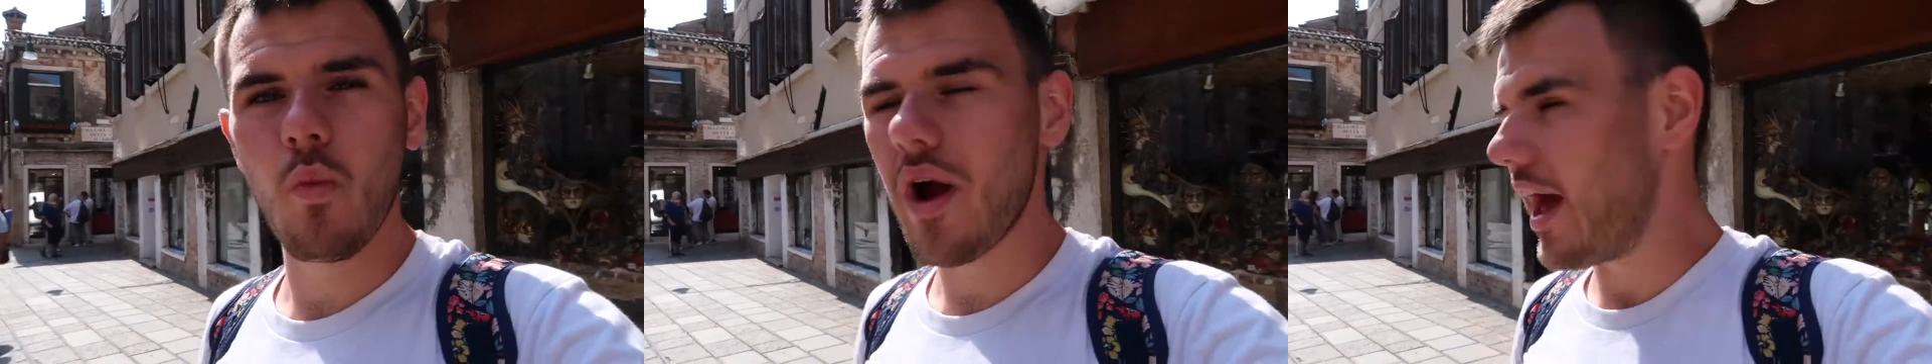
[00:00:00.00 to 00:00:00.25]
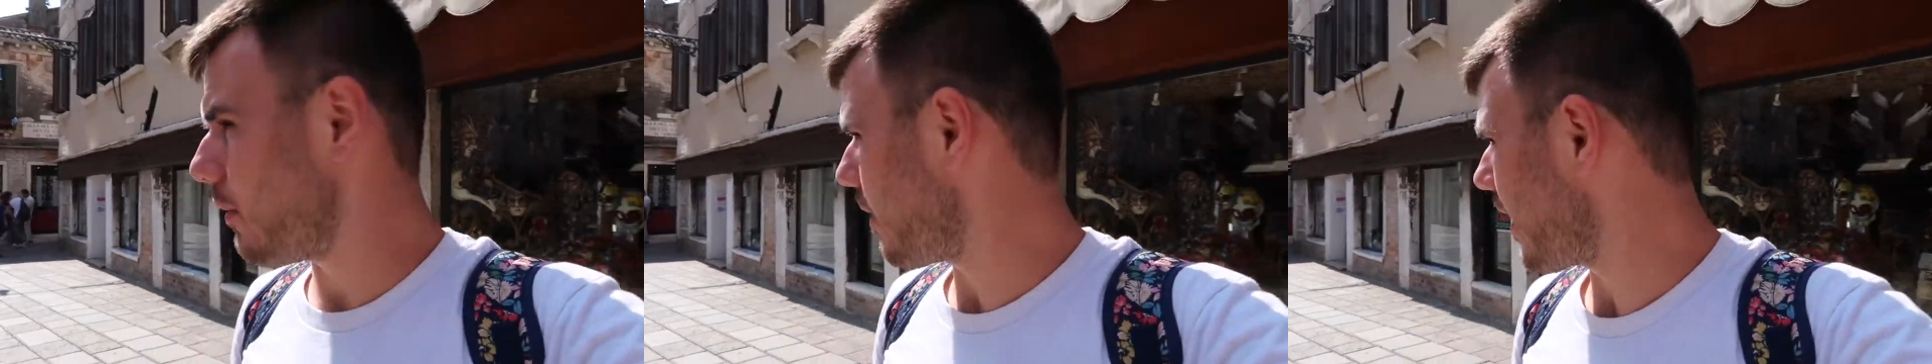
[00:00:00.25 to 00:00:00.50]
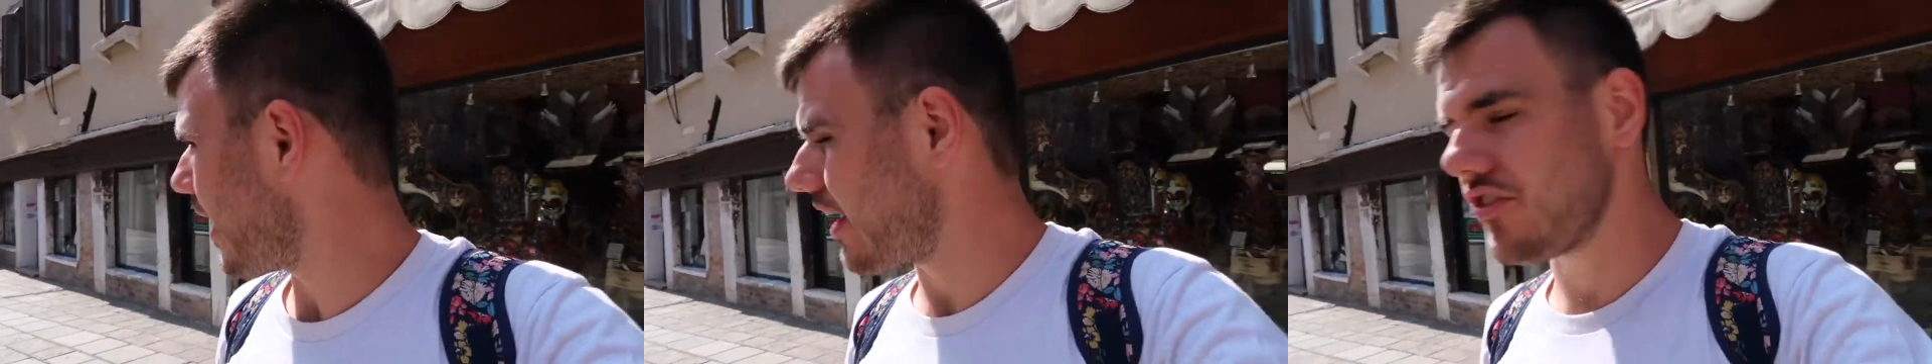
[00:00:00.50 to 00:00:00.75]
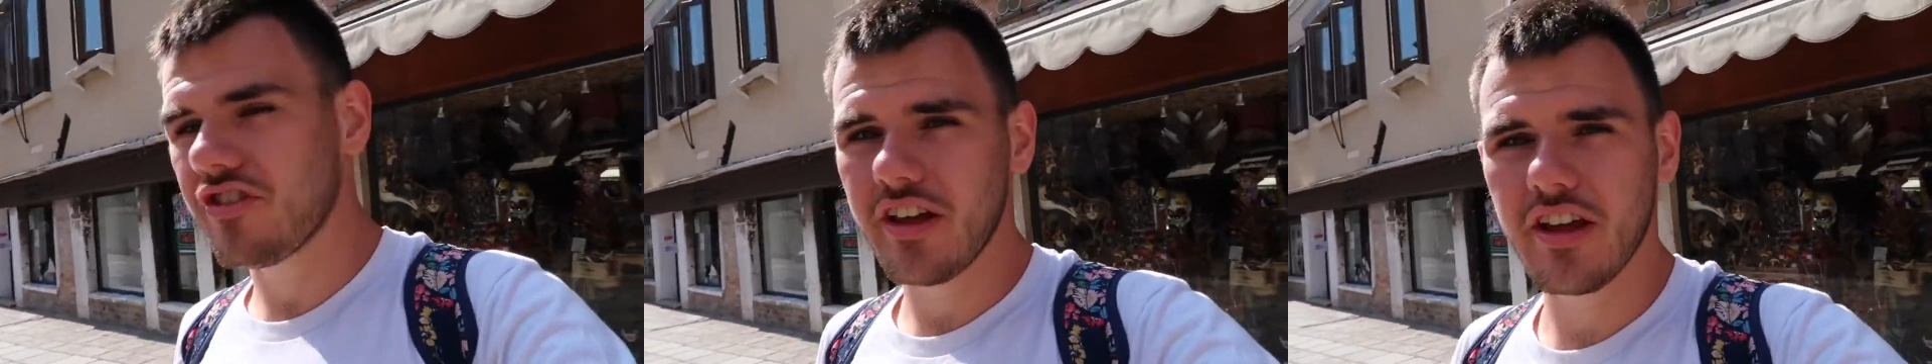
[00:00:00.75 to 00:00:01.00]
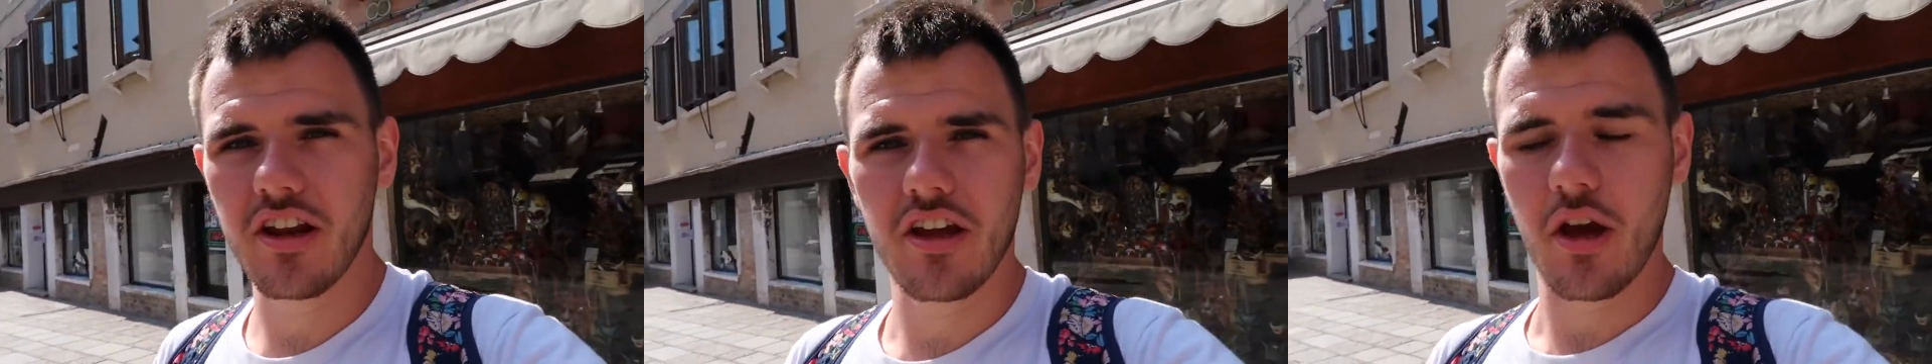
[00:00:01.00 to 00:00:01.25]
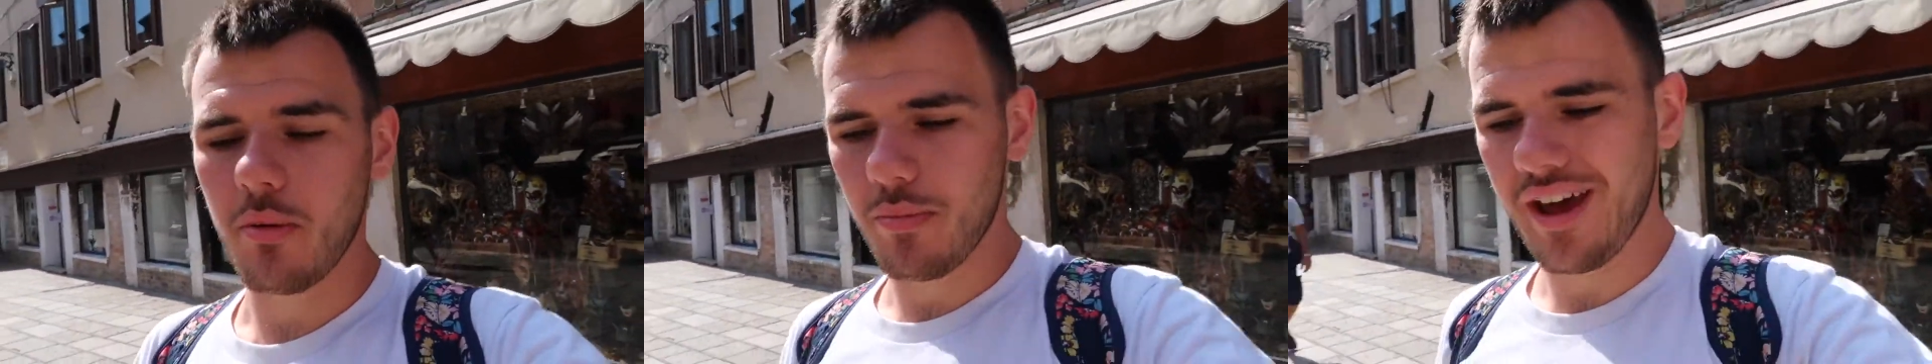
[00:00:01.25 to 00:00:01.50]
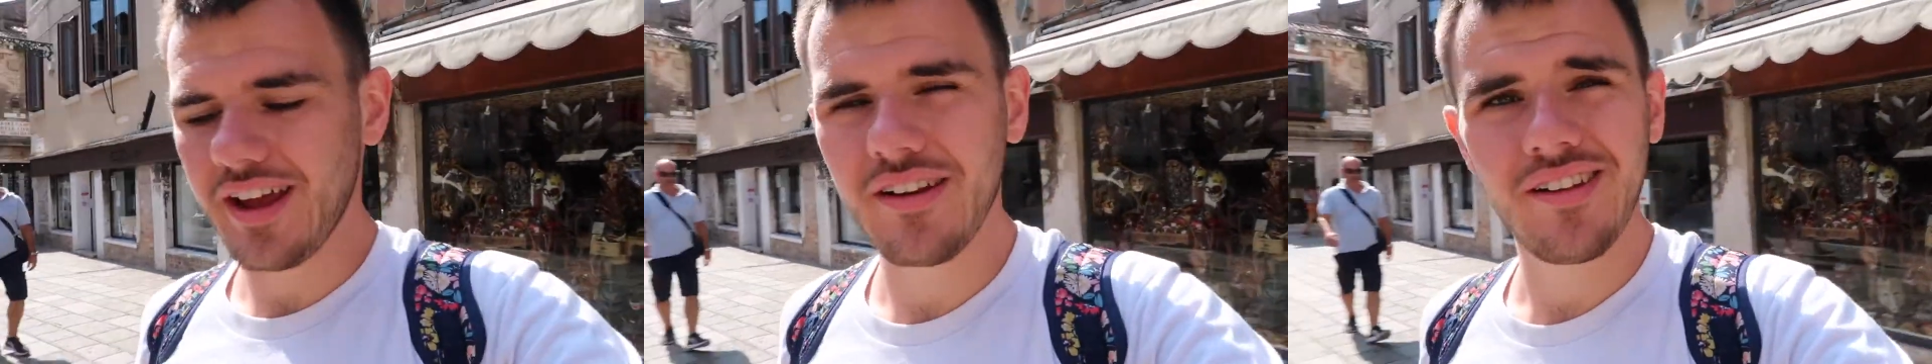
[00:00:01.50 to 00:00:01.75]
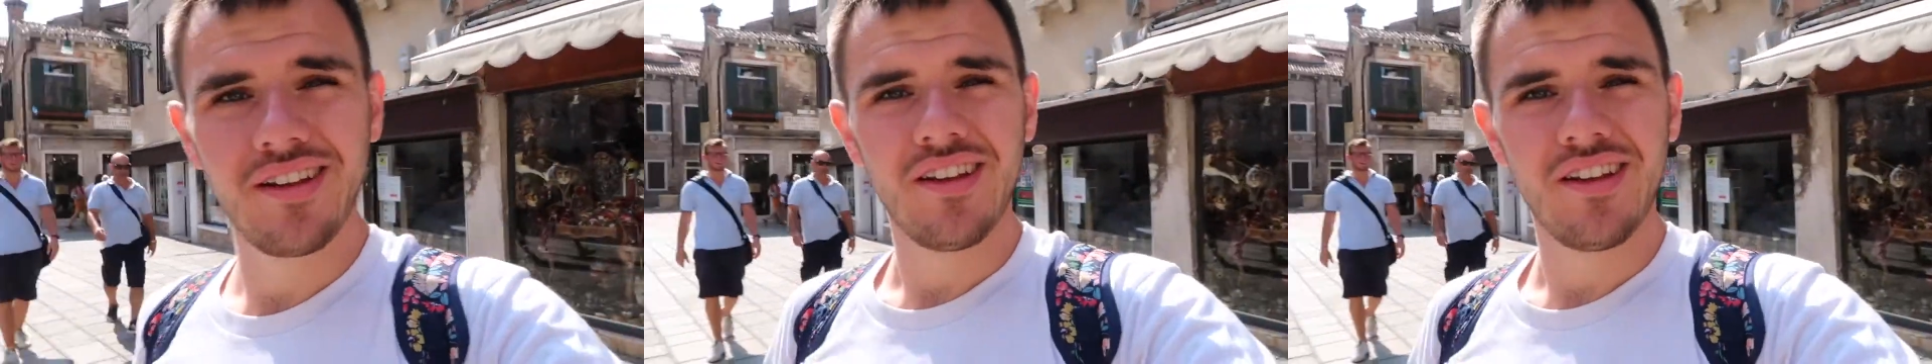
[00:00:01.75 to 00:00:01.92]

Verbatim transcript: where we're actually going to go and paint.